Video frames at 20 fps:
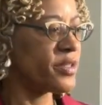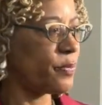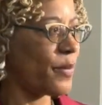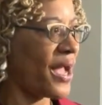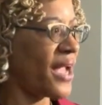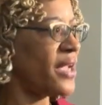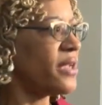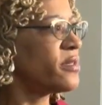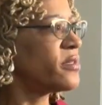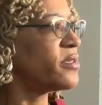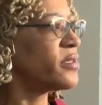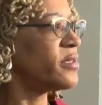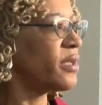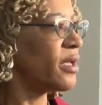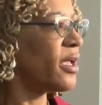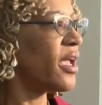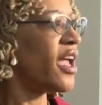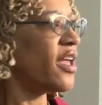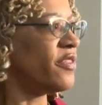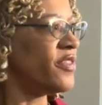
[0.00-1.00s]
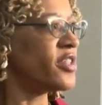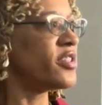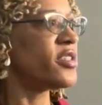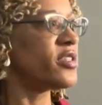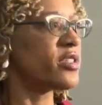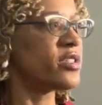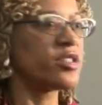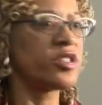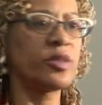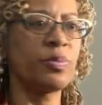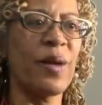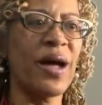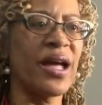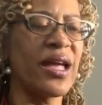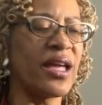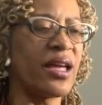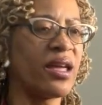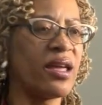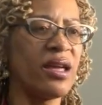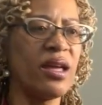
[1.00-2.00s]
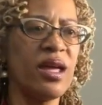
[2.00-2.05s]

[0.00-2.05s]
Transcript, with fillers: spikes, and this is a spike.